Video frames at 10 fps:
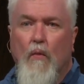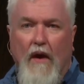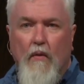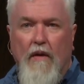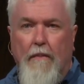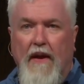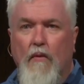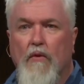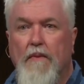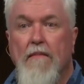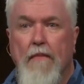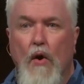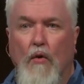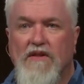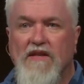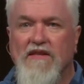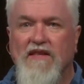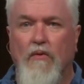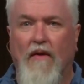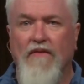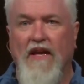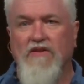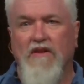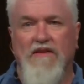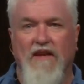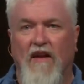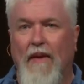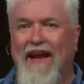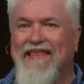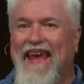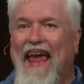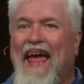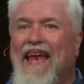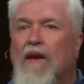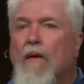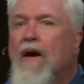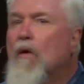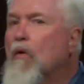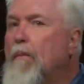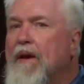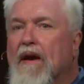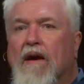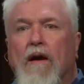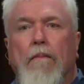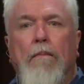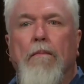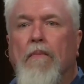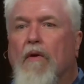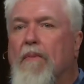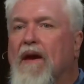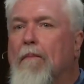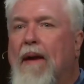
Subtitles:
where would be moot since the revelation of the Son of Man at the end will be a